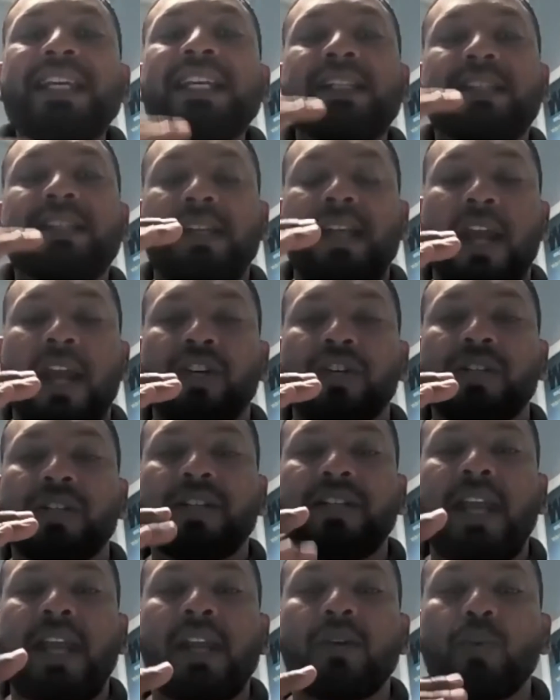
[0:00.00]
international
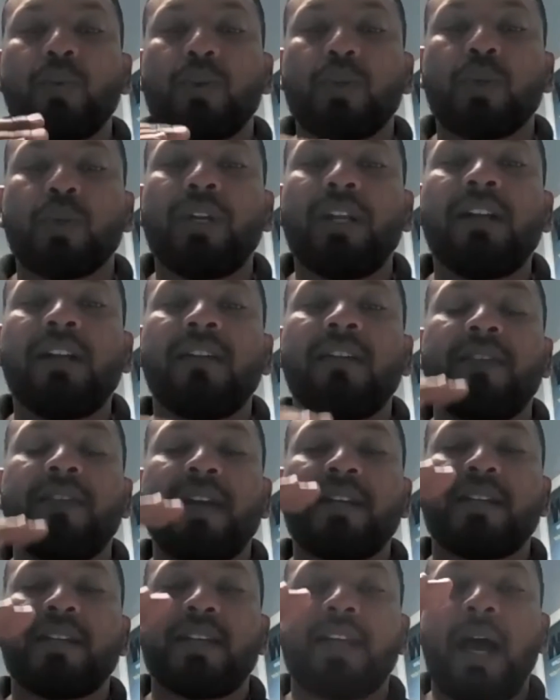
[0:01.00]
standard, which will
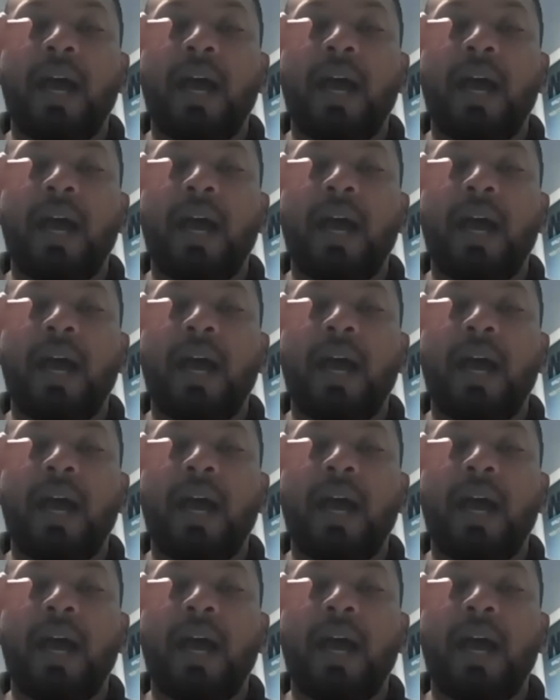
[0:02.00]
elevate